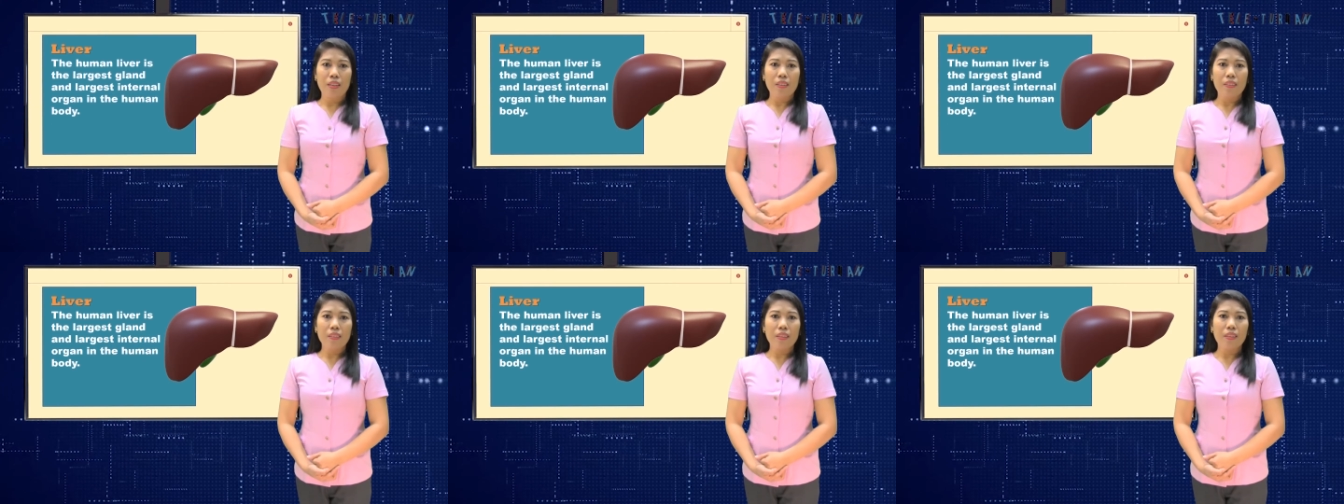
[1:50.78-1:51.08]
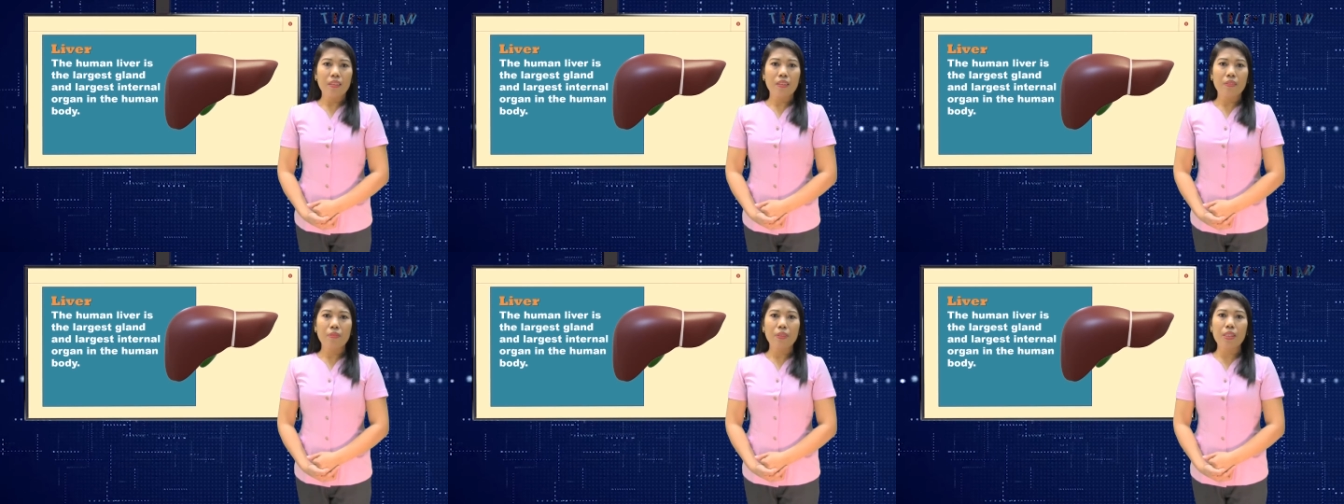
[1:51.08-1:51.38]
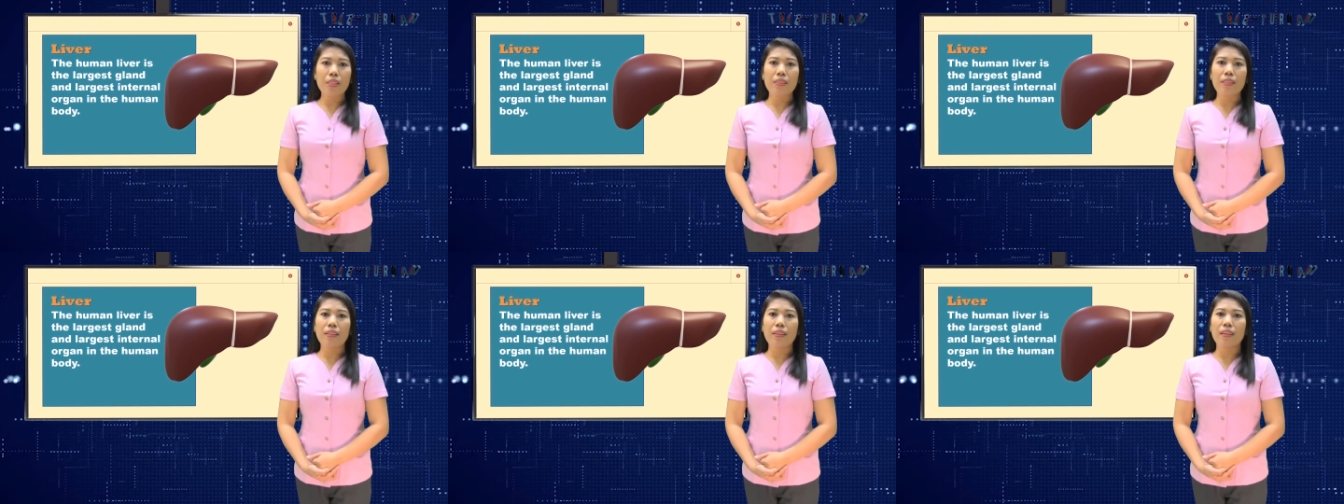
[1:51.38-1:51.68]
The liver
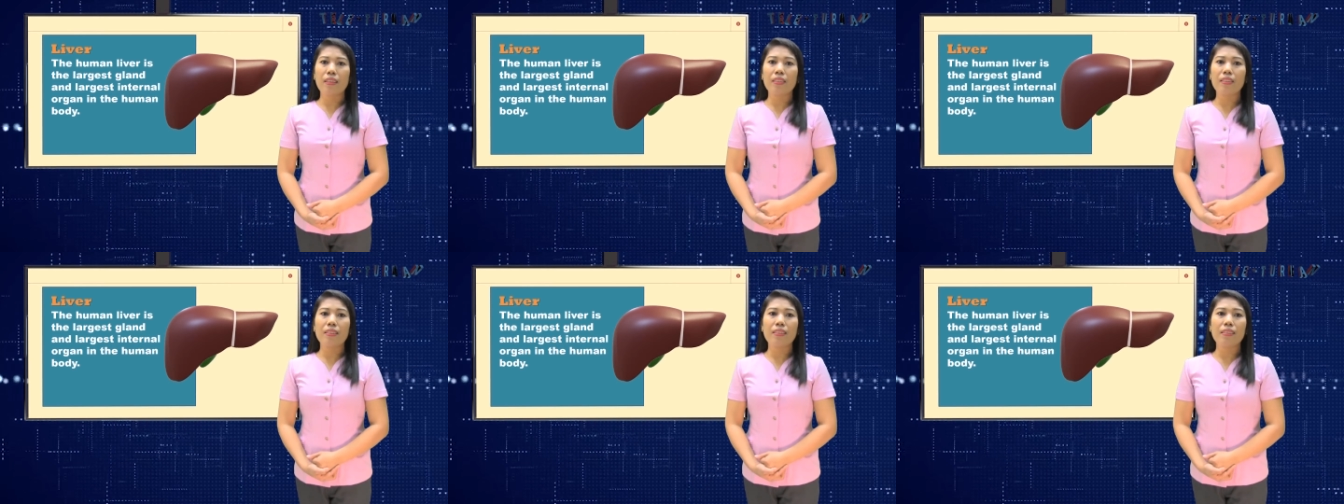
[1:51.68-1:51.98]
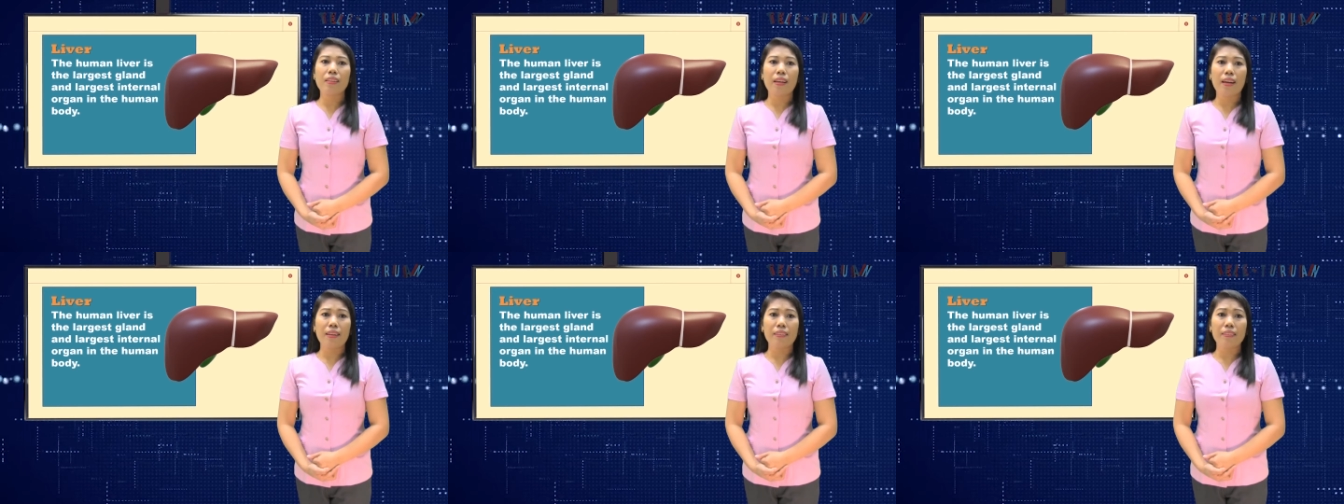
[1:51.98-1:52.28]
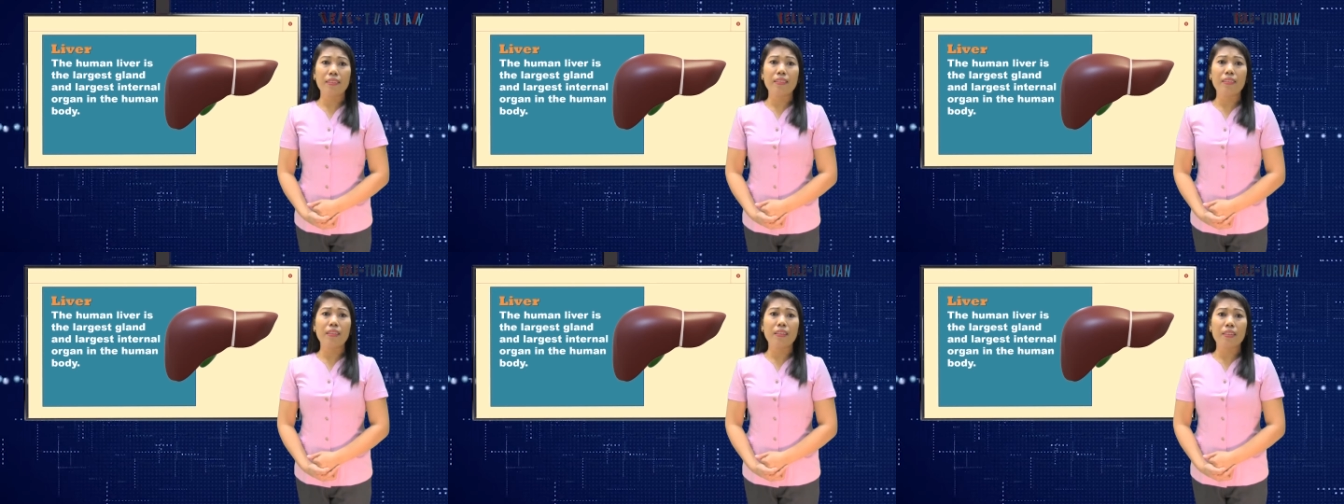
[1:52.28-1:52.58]
is the largest
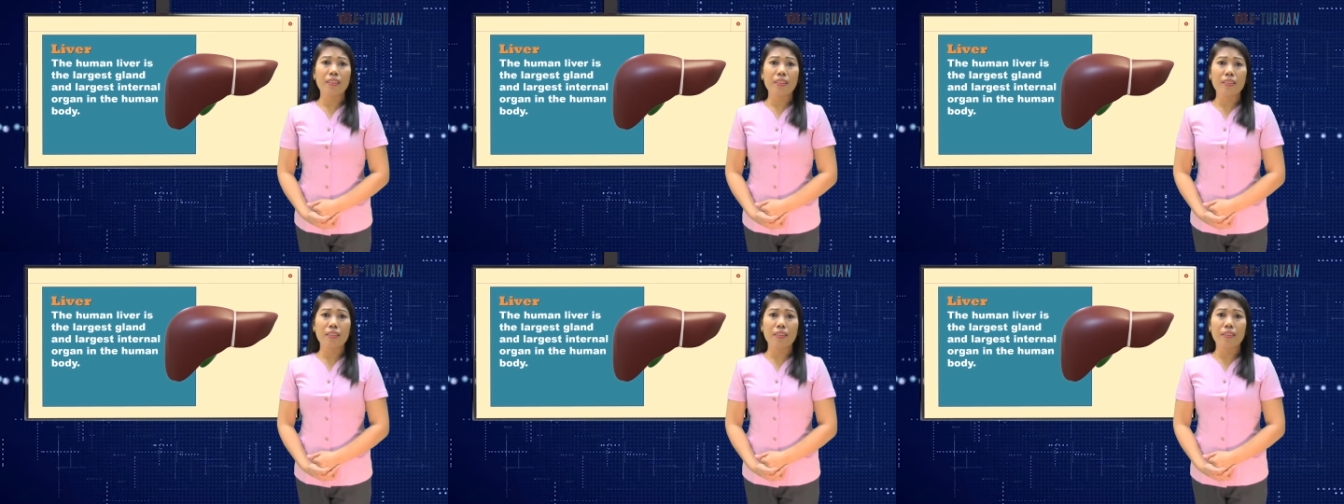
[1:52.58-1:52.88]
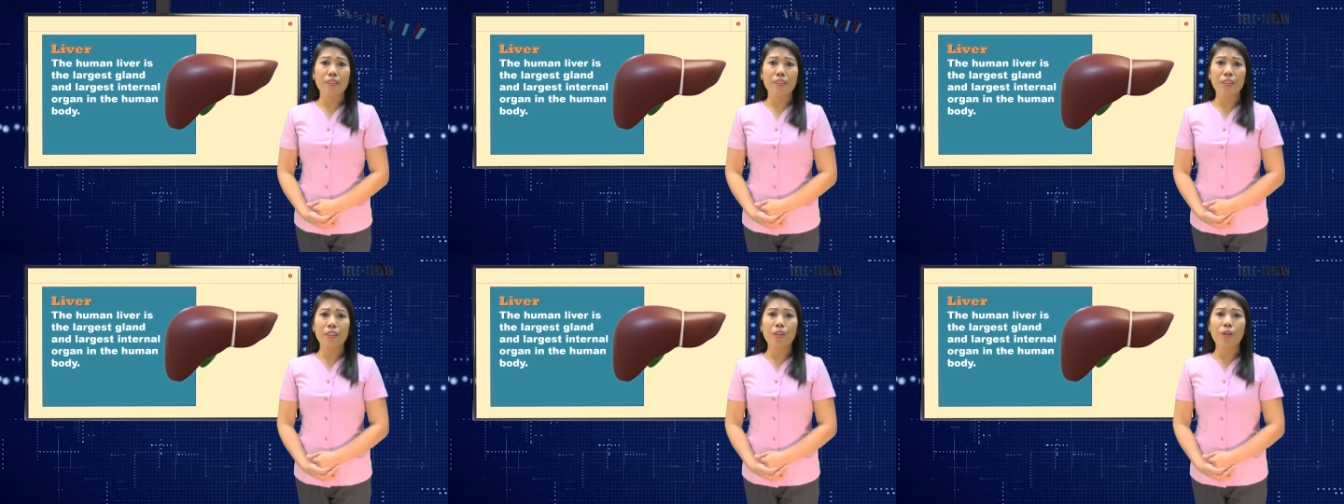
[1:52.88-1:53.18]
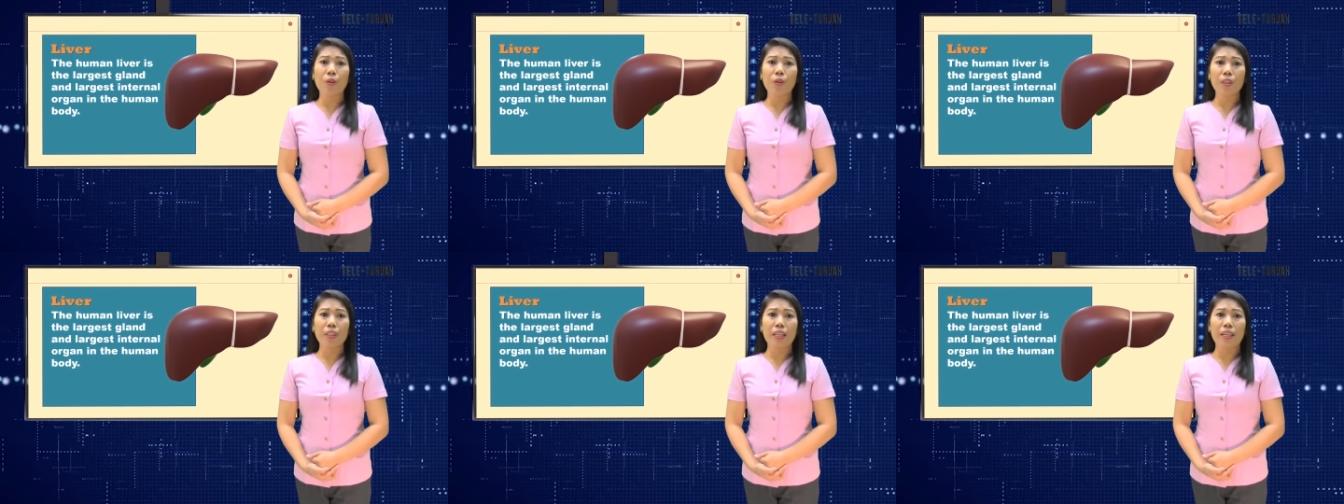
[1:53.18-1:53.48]
gland and largest
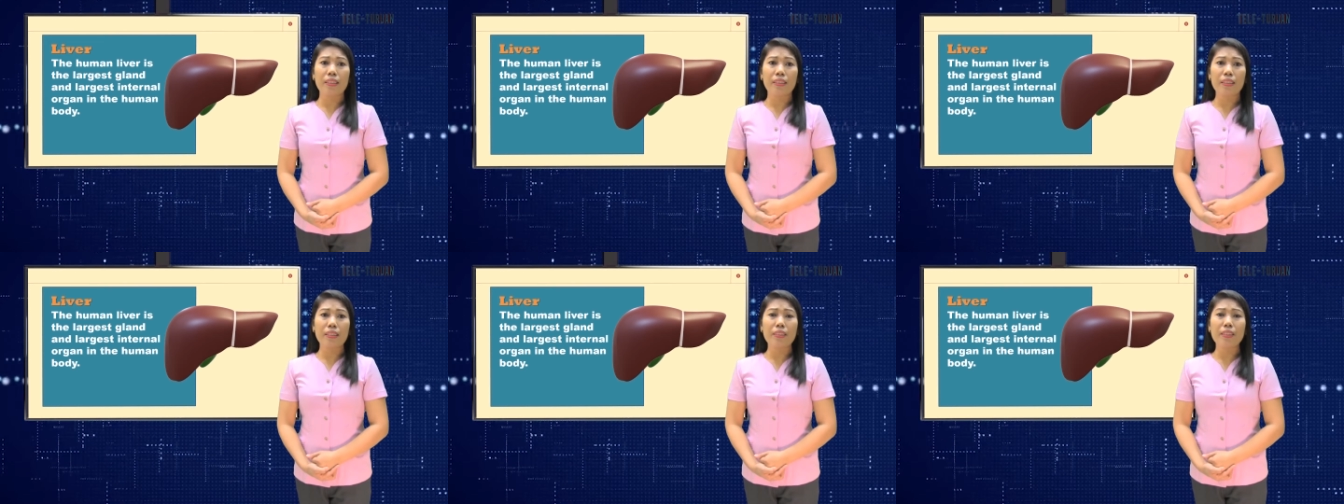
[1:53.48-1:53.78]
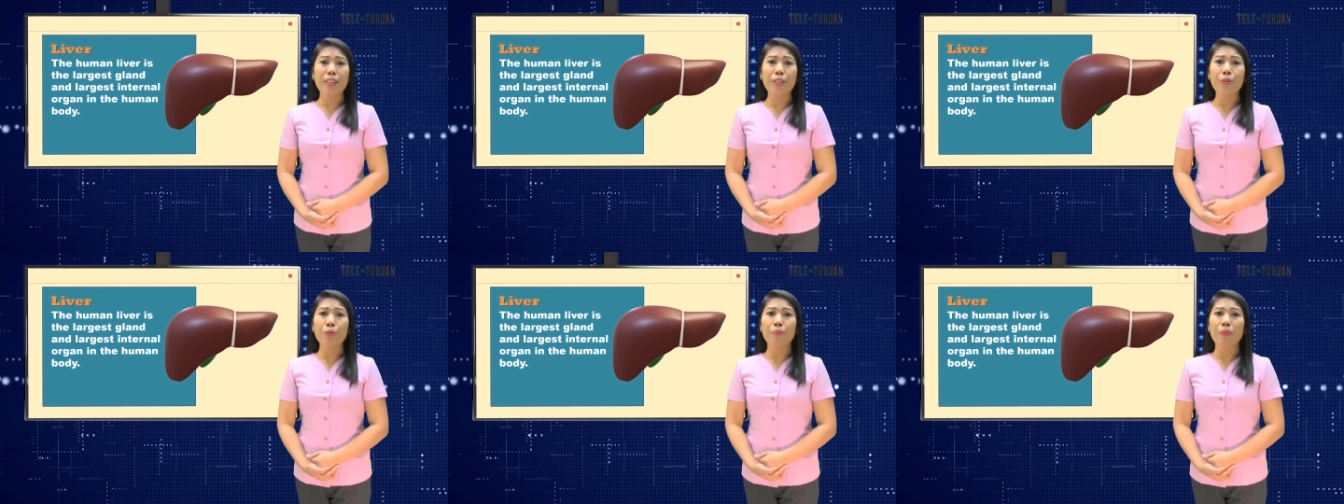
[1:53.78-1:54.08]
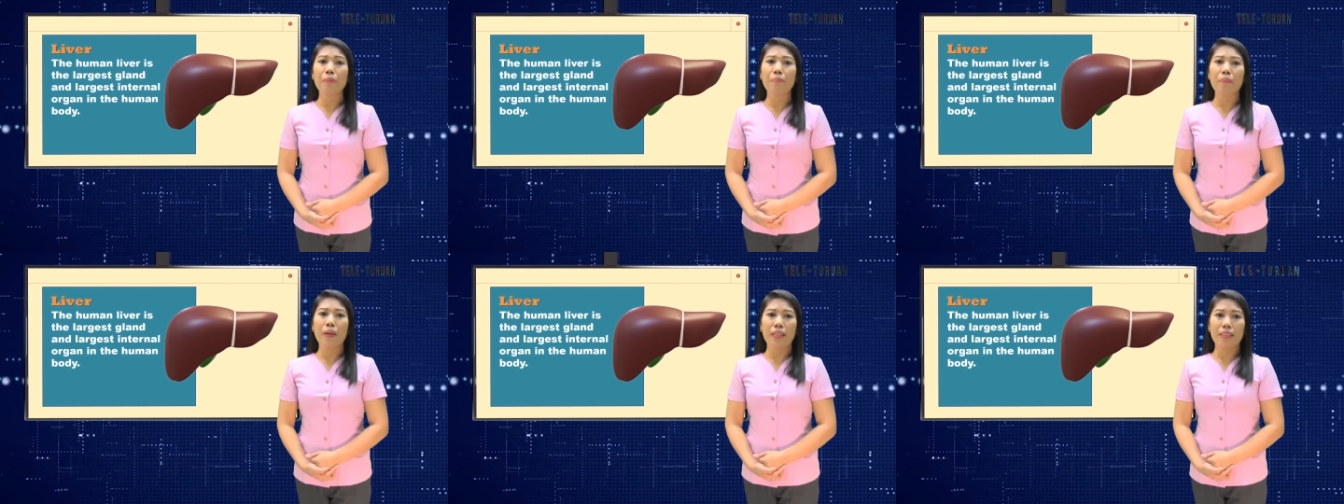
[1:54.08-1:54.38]
internal organ in the
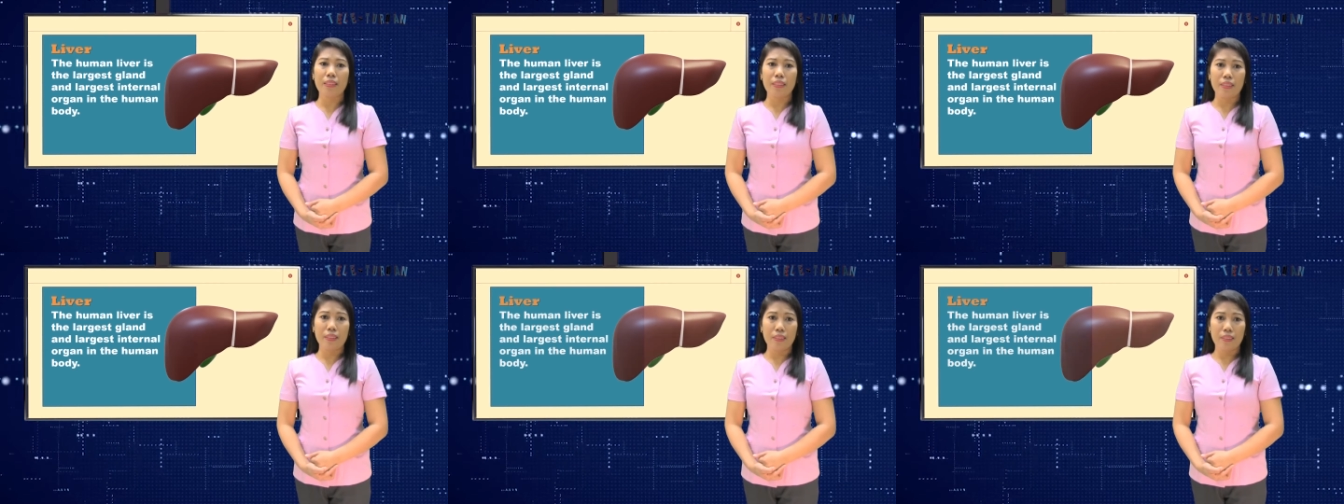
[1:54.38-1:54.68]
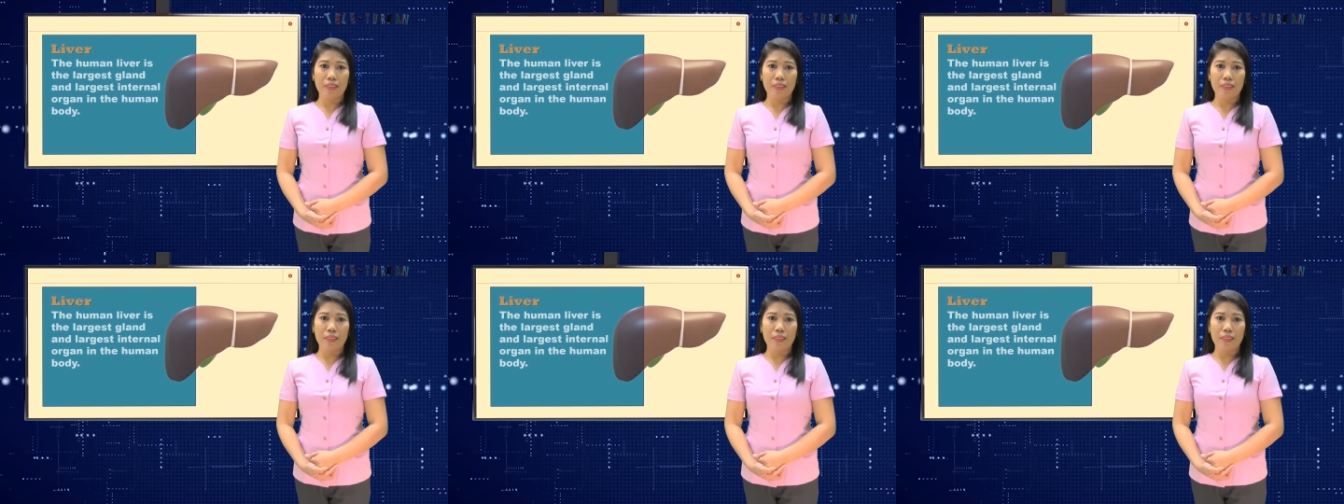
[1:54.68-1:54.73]
human body.